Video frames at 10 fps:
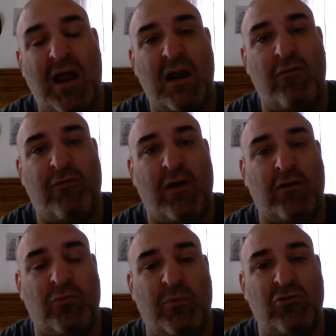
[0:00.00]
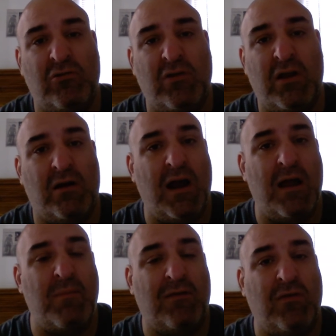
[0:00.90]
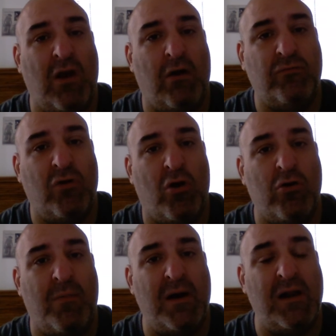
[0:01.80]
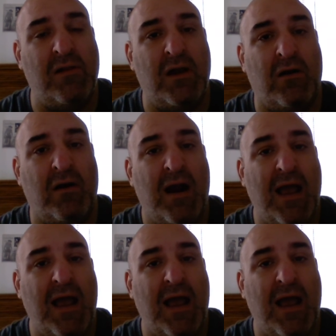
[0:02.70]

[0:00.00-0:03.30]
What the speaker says: NFL exhibition leader, and myself, total money leader,